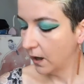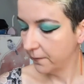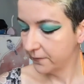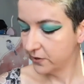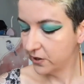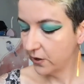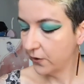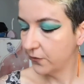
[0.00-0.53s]

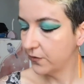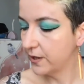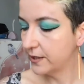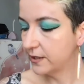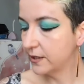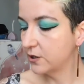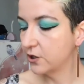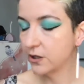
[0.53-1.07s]
So
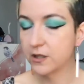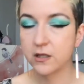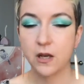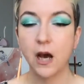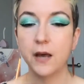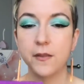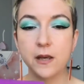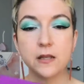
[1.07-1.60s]
this is just,
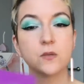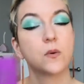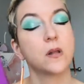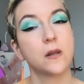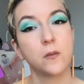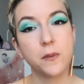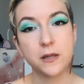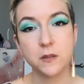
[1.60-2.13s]
I think it's one of
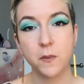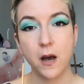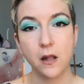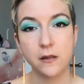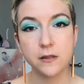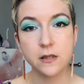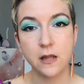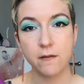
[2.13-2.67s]
their best
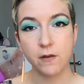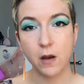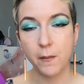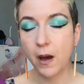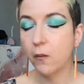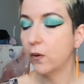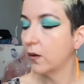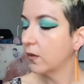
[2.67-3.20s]
palettes that they've come
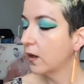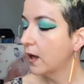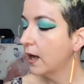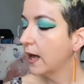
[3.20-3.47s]
out with.